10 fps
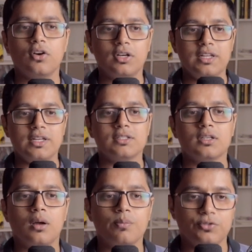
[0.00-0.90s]
ts
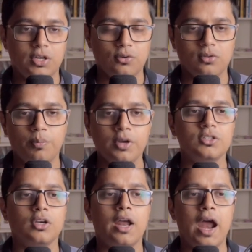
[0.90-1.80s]
comes into the
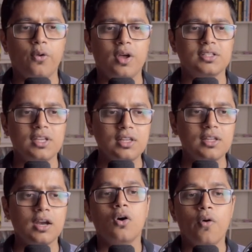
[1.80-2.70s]
picture and we are saying
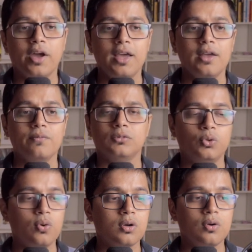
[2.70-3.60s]
that okay
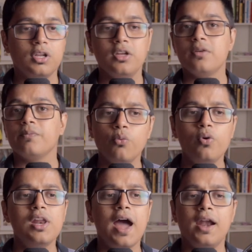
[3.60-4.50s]
don't worry
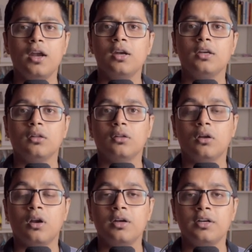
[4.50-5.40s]
we'll handle it in the
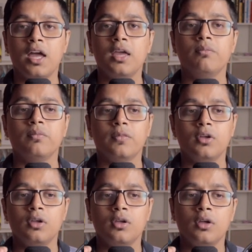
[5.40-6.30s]
runtime
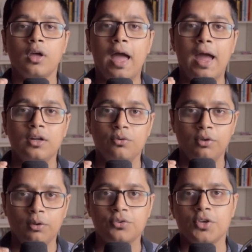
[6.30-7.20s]
and
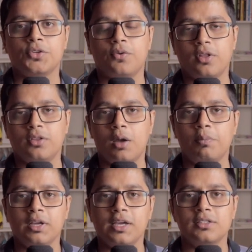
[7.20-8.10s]
you just run the
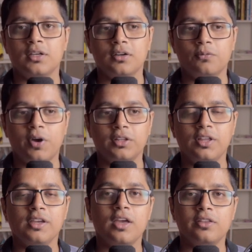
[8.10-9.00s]
application by
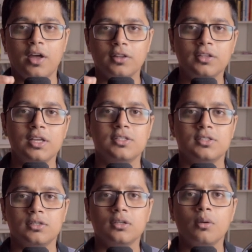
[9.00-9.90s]
thinking that
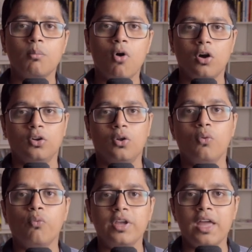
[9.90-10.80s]
this module
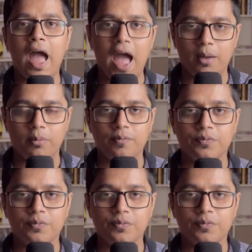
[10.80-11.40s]
we have